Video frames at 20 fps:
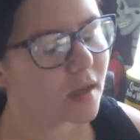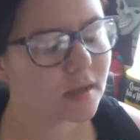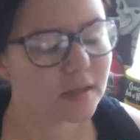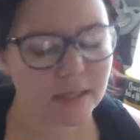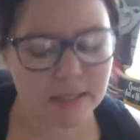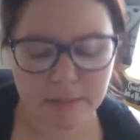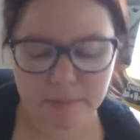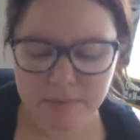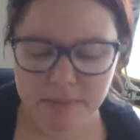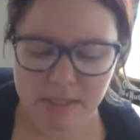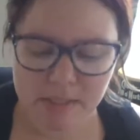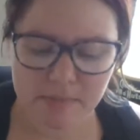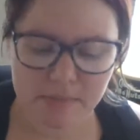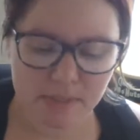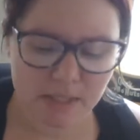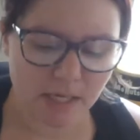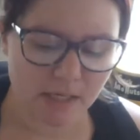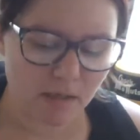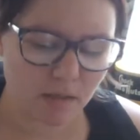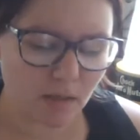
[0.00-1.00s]
like, it
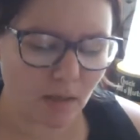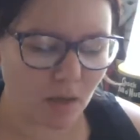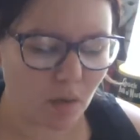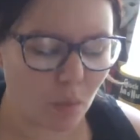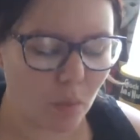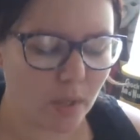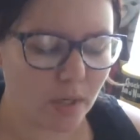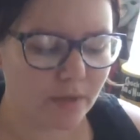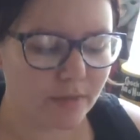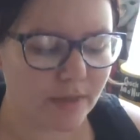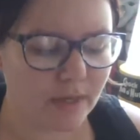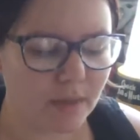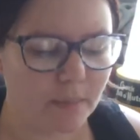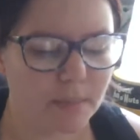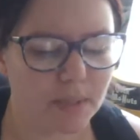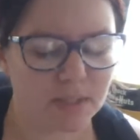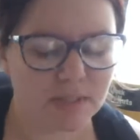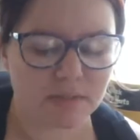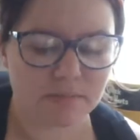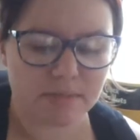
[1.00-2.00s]
was kind of like a weird thing
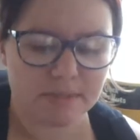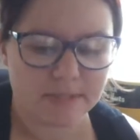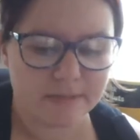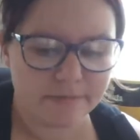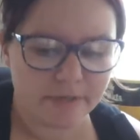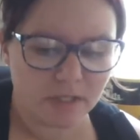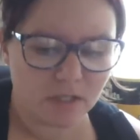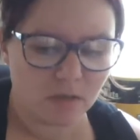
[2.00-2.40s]
because I was living